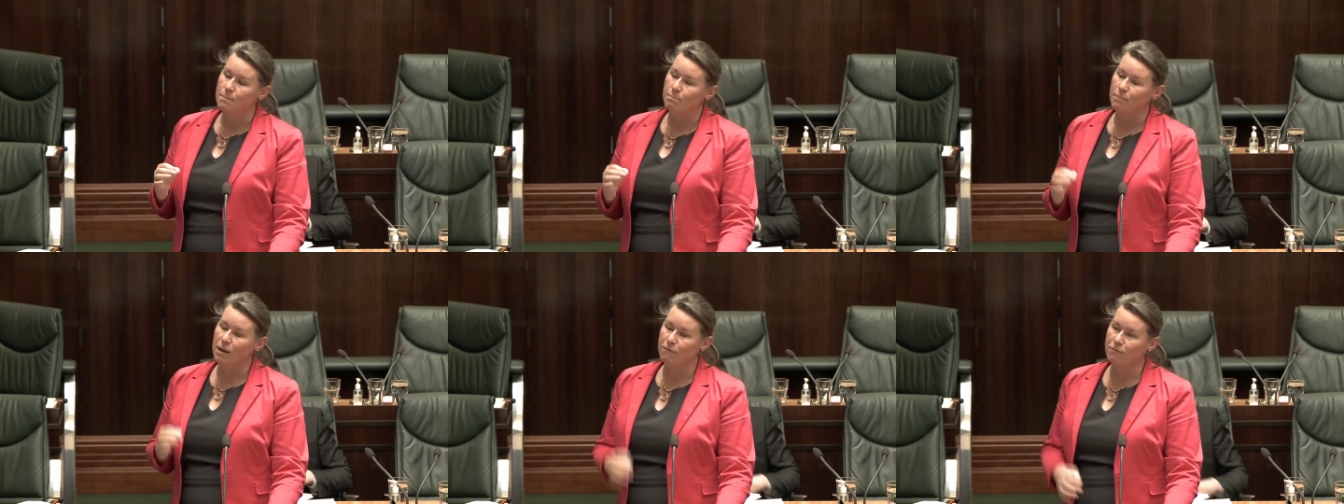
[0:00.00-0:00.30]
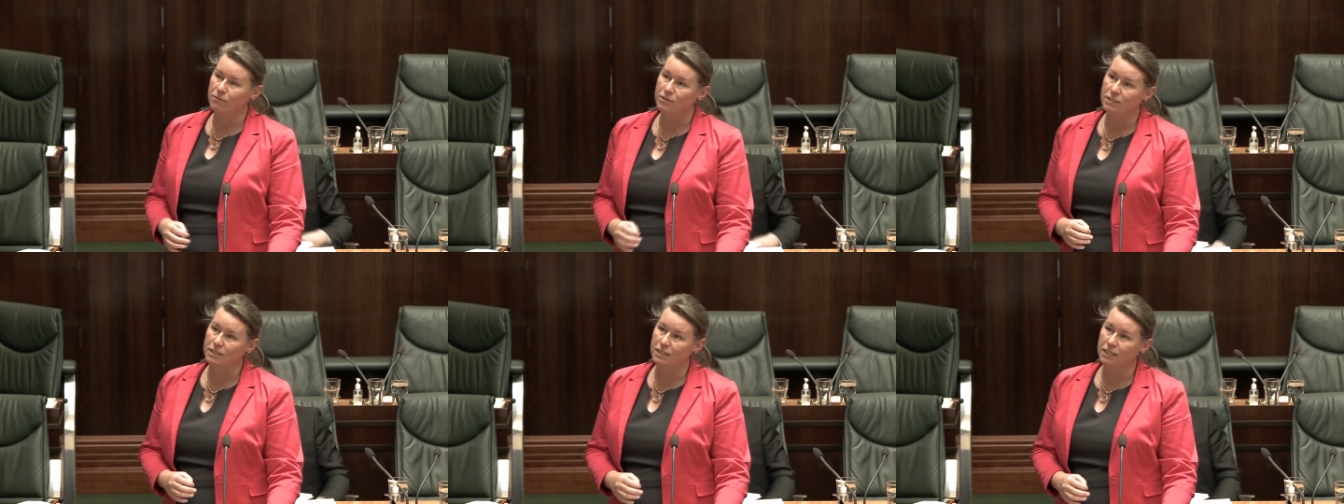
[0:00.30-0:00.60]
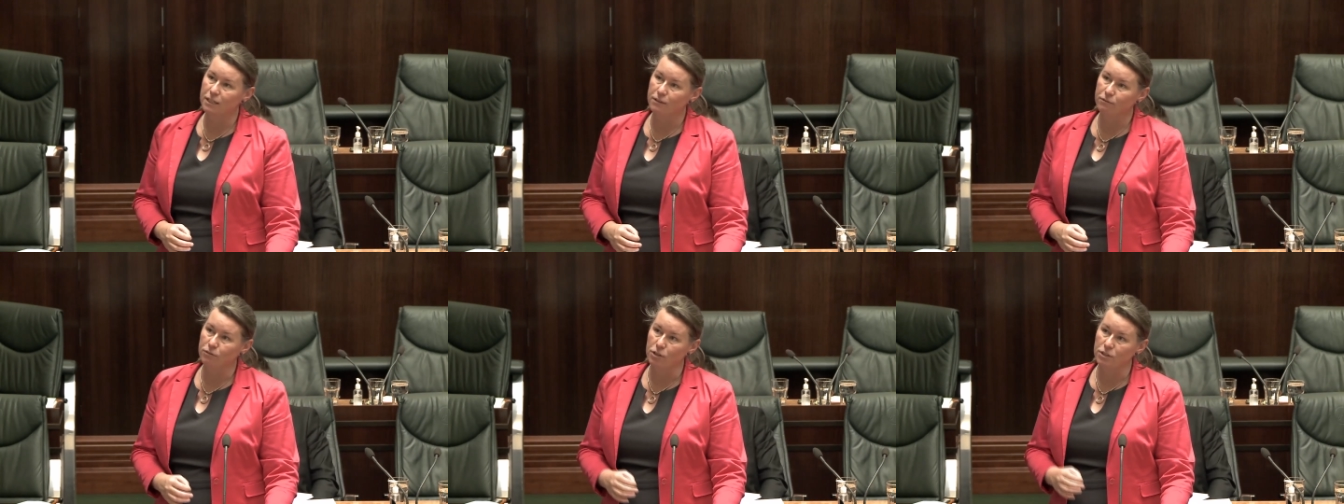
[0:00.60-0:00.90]
But for the
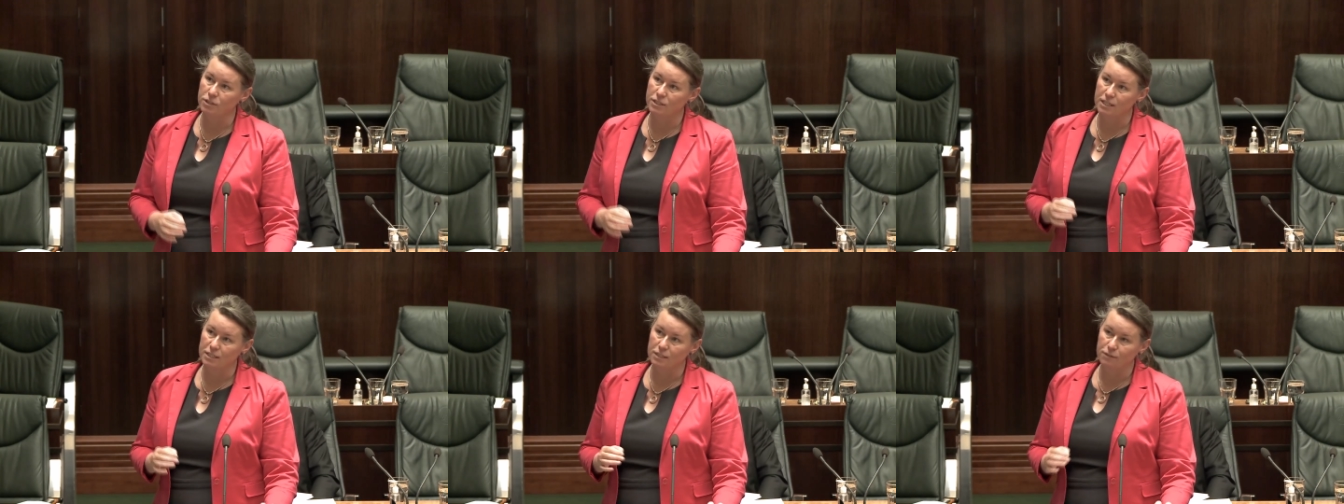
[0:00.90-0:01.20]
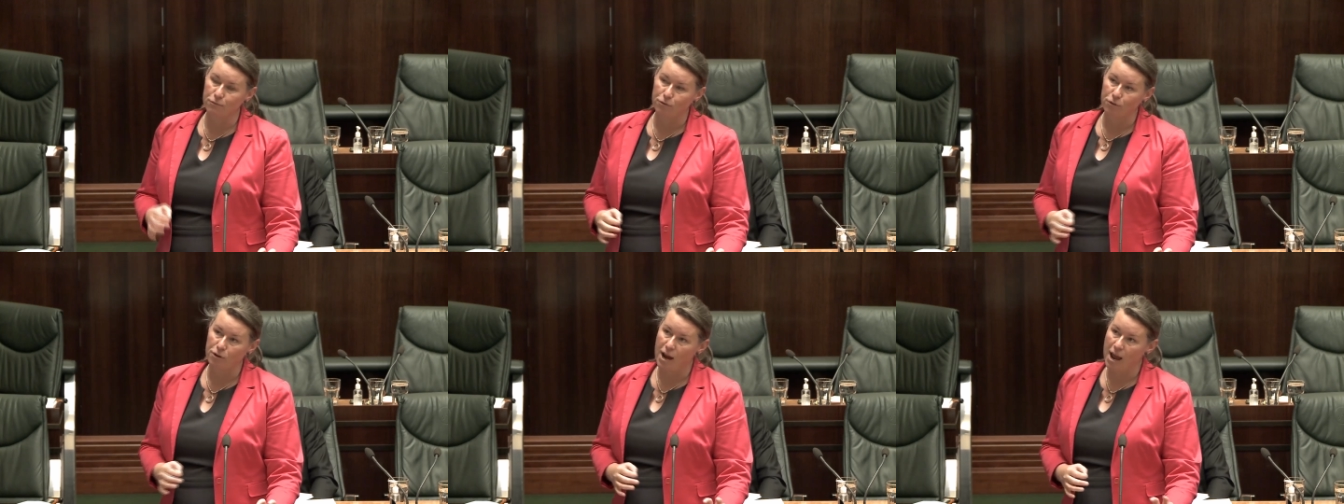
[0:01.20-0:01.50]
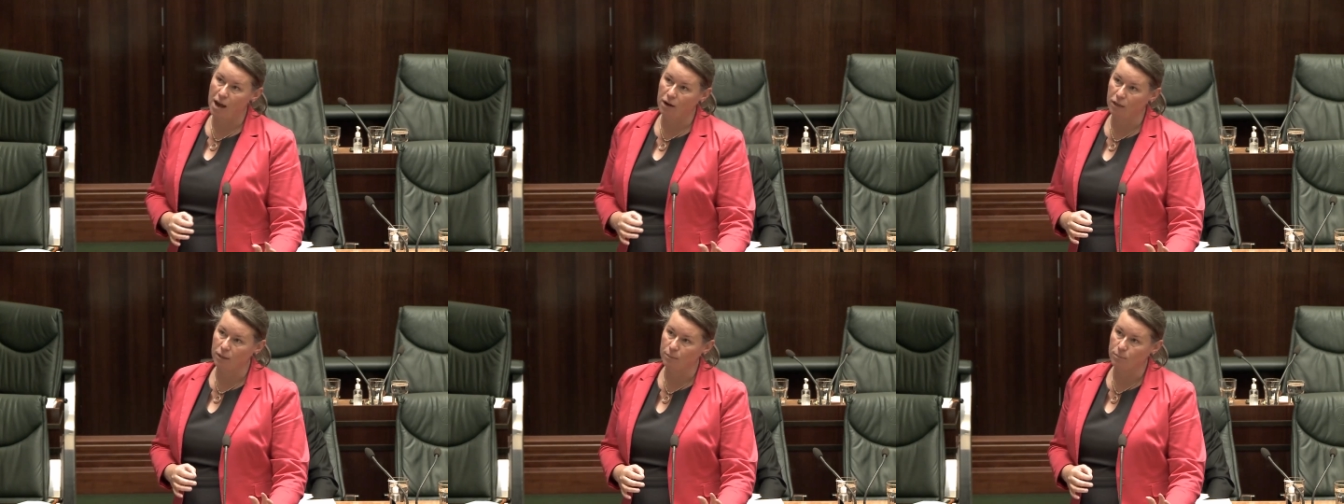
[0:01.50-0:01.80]
City of Launceston, for
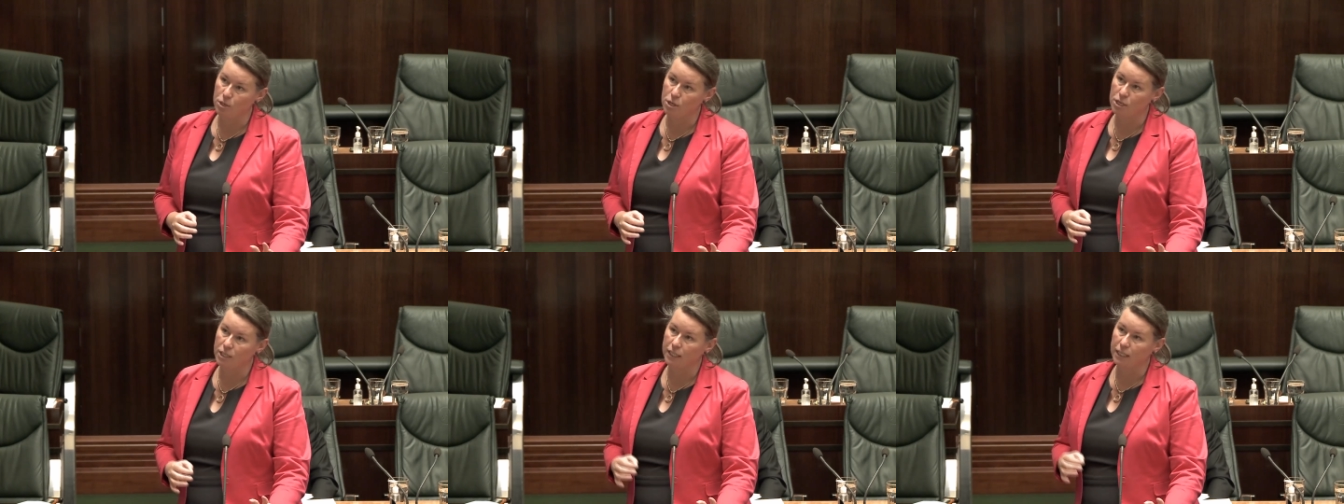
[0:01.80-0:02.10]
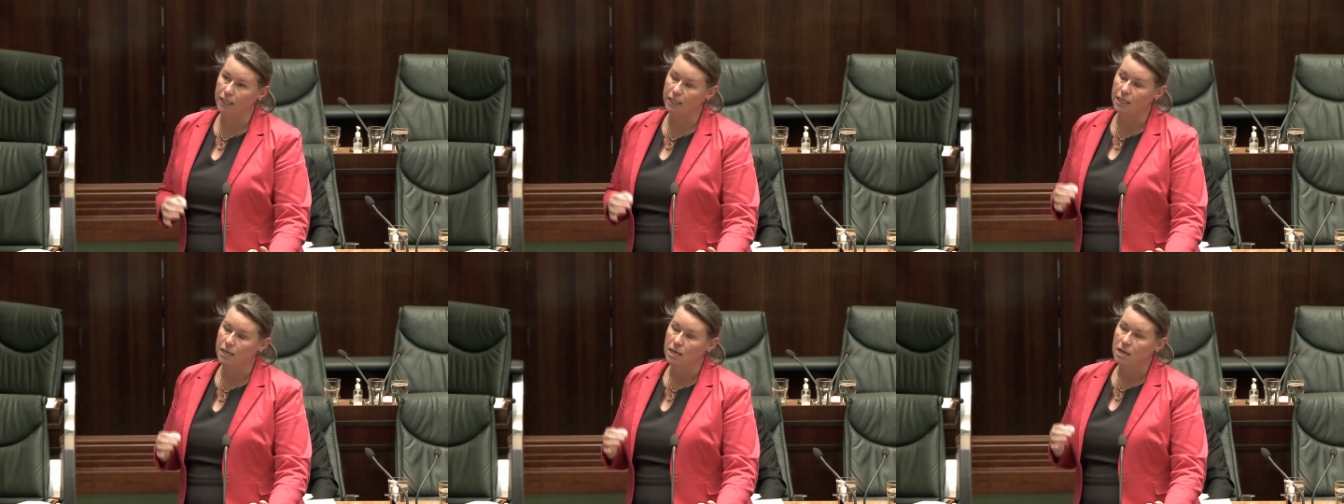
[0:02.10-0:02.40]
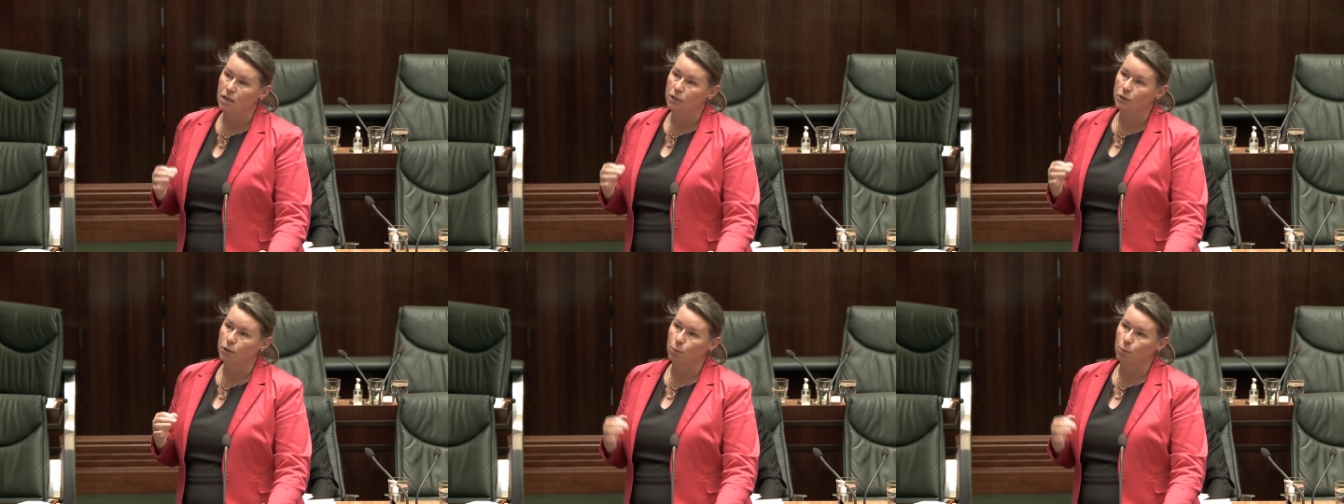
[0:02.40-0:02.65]
our community,